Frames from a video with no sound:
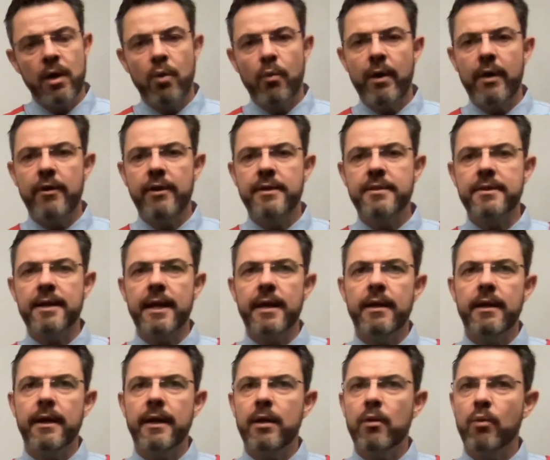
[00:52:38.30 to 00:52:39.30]
where he
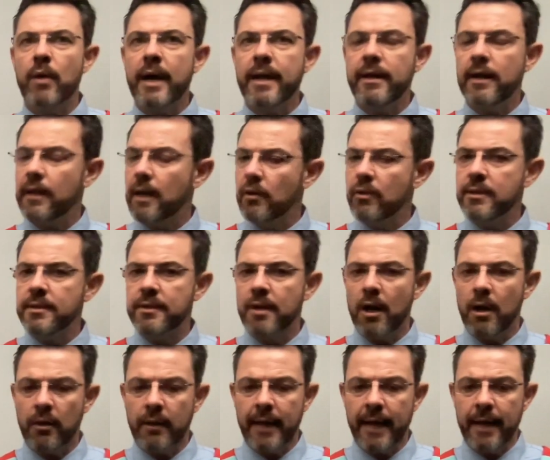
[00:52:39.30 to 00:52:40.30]
said, in a way that only
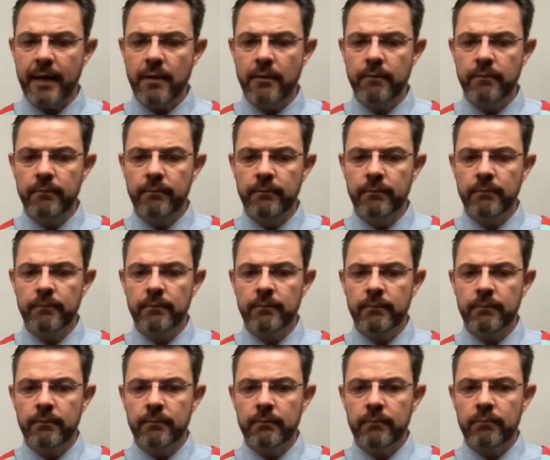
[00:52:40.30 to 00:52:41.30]
Skalk can,
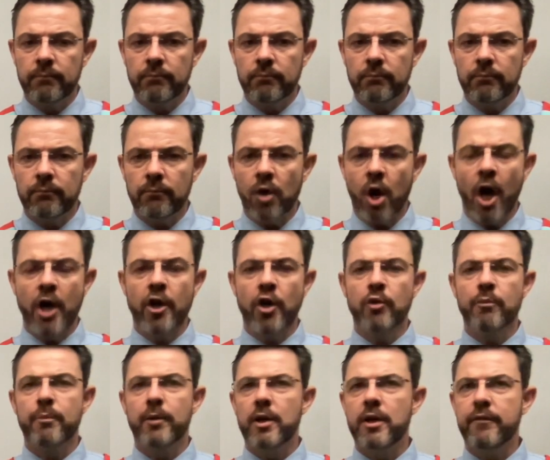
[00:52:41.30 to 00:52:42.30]
I
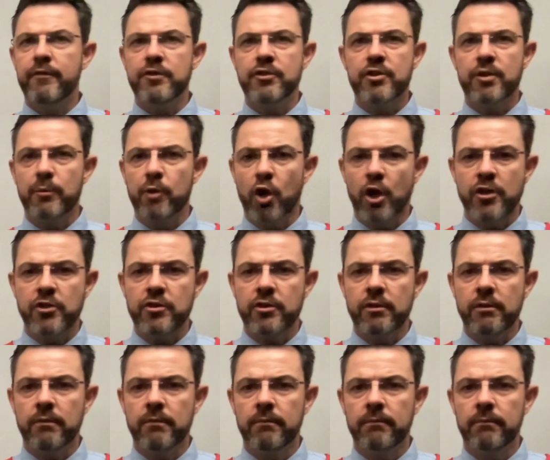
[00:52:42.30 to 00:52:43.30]
don't believe in simulation.